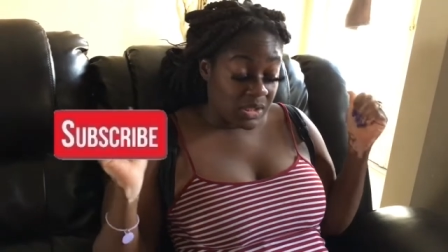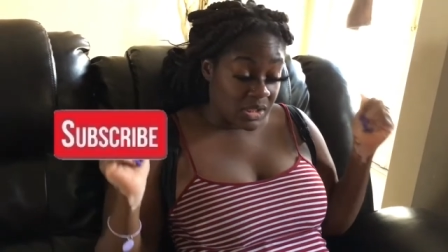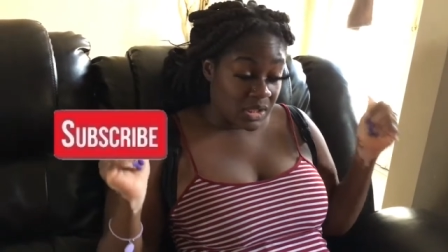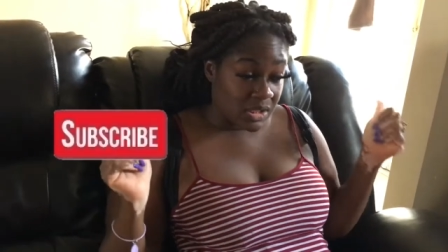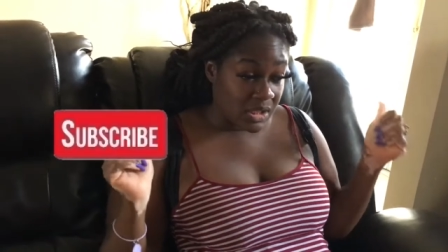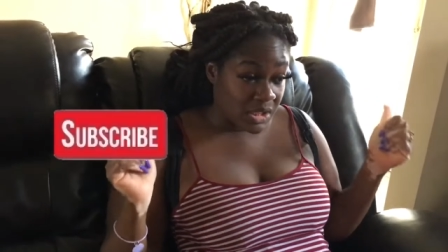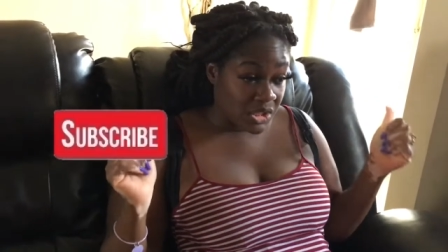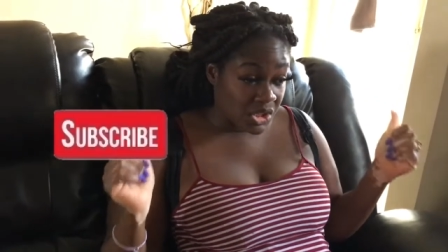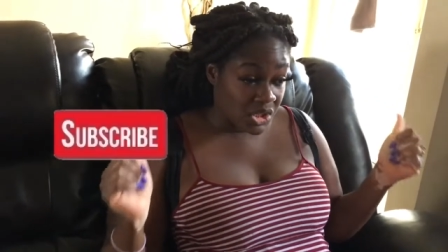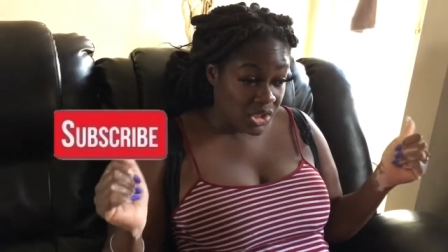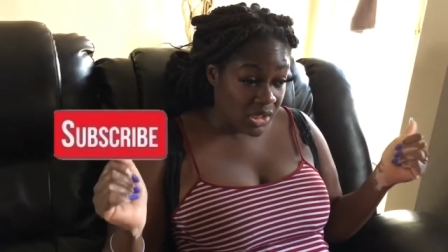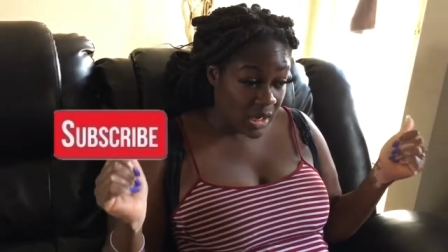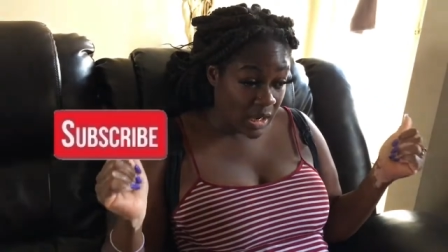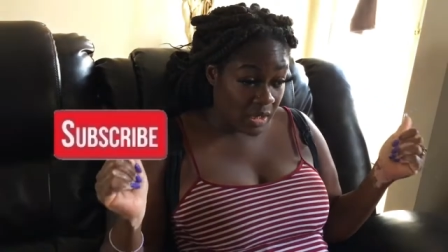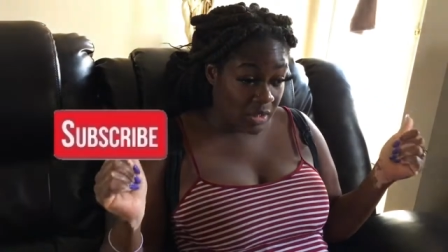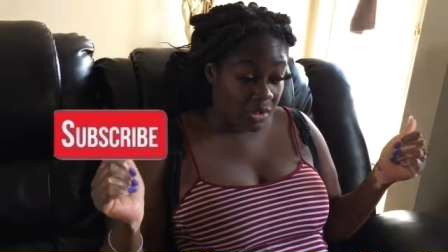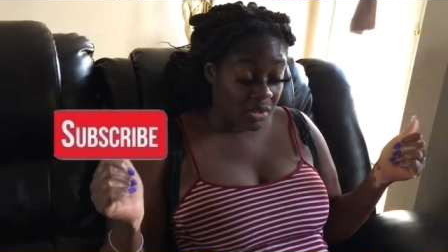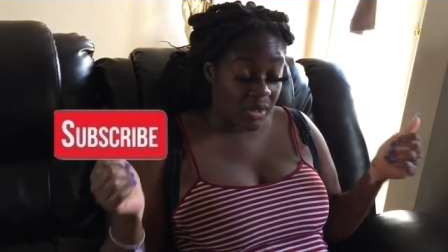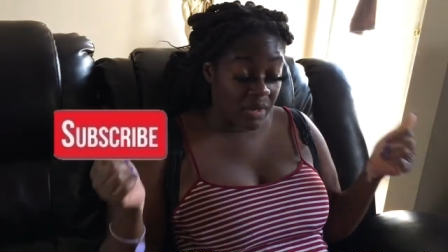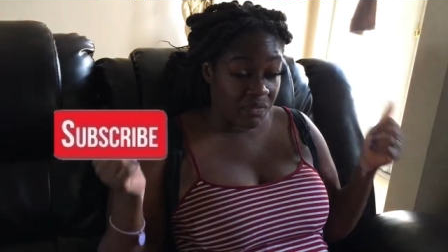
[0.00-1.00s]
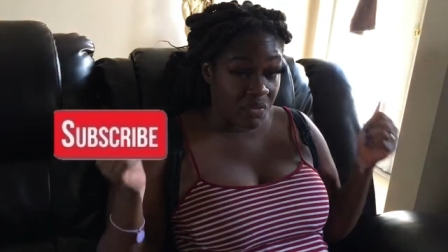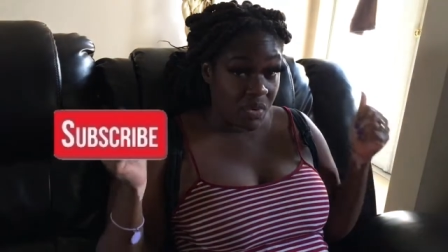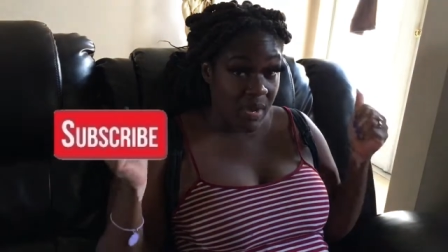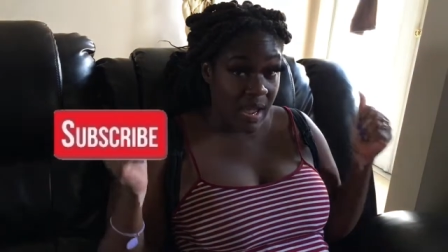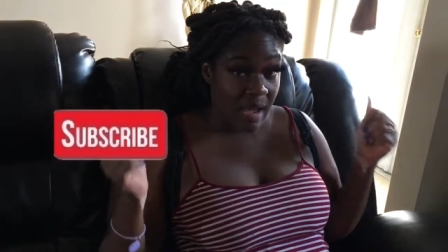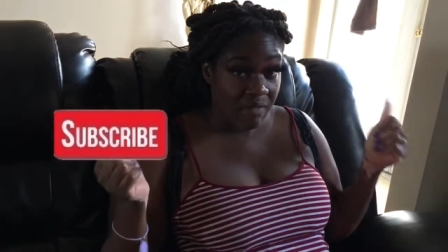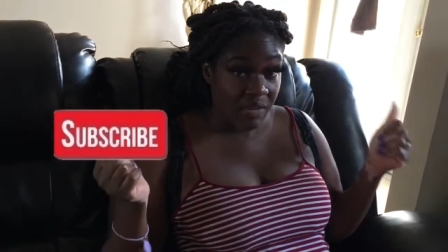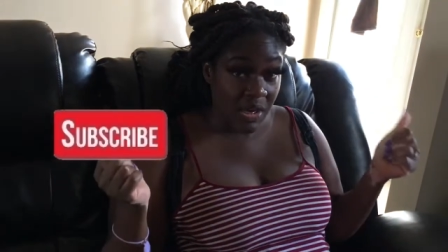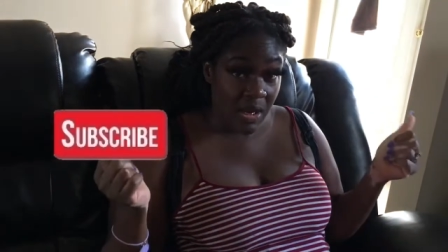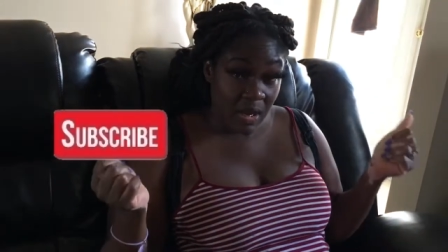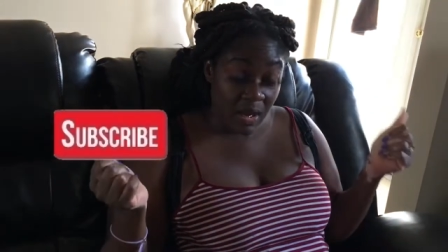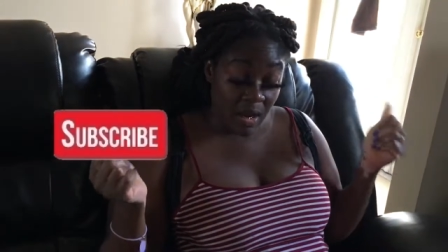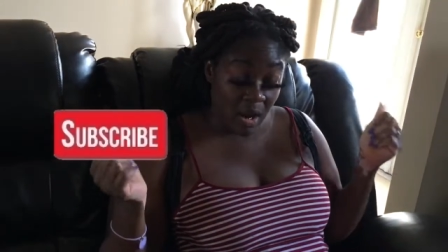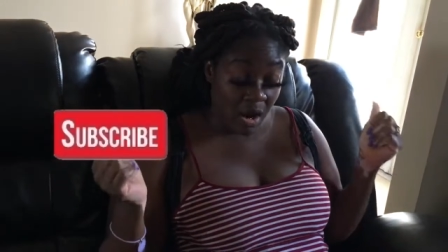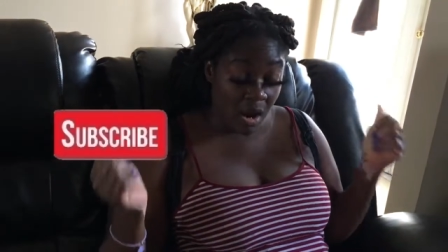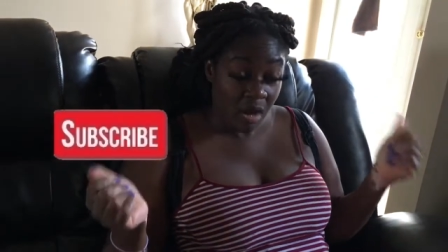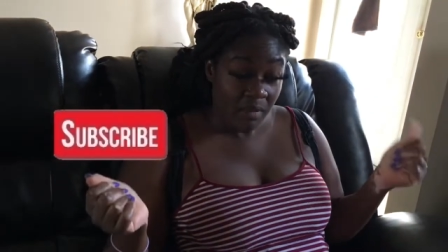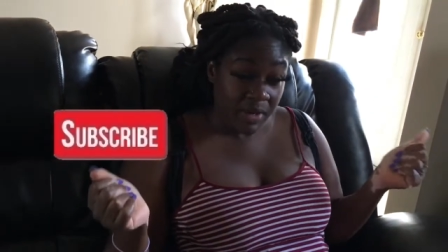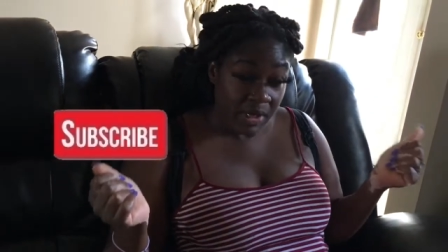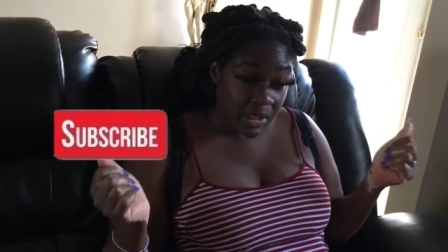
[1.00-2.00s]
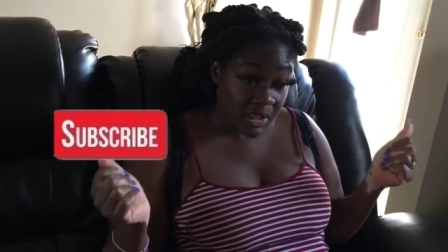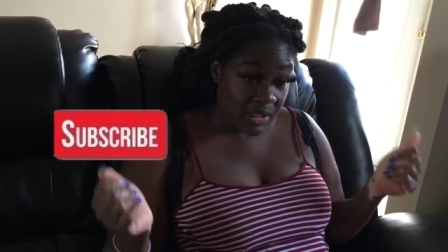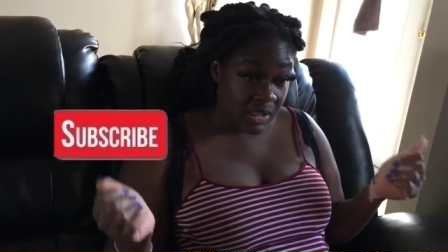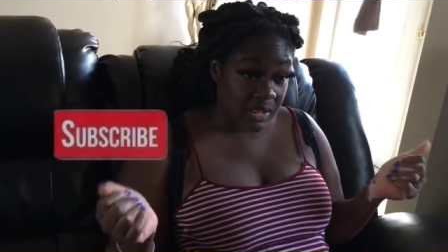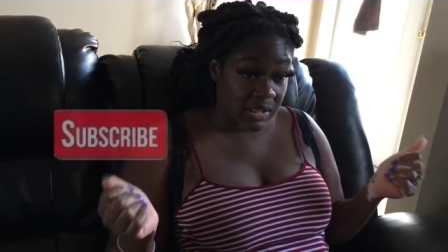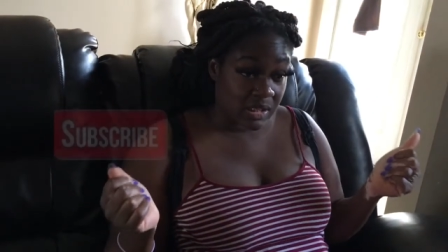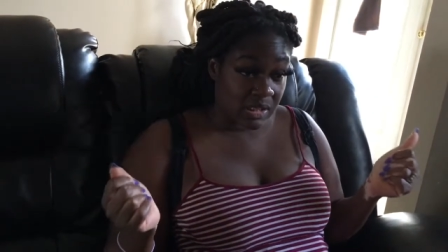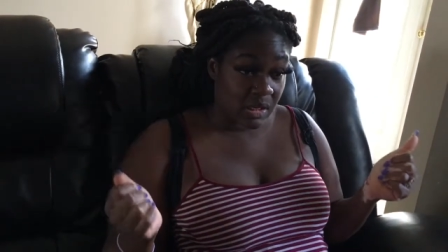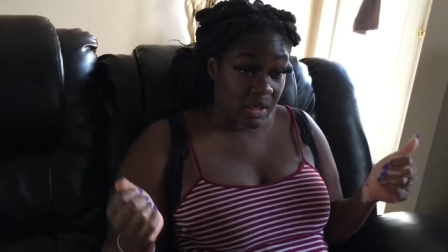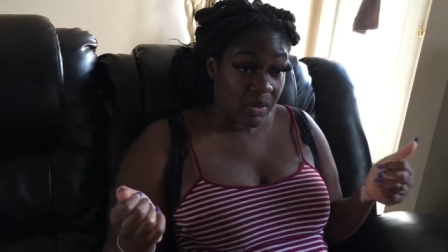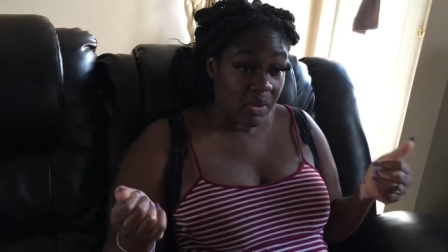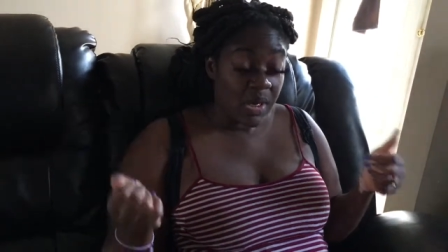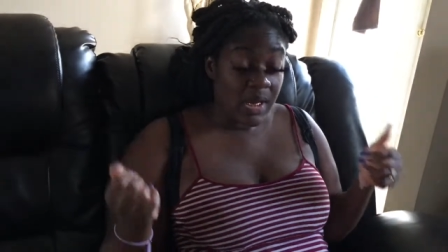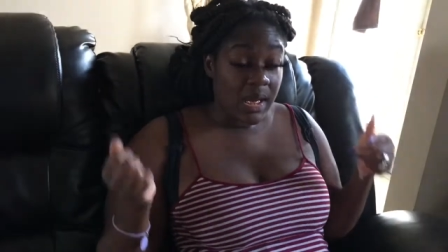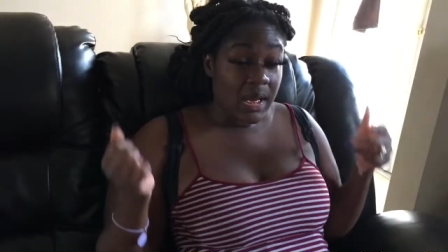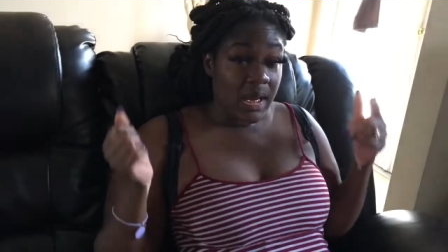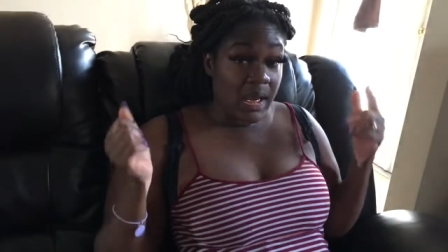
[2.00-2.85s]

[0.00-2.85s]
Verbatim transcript: to this channel if you haven't uh, already done so.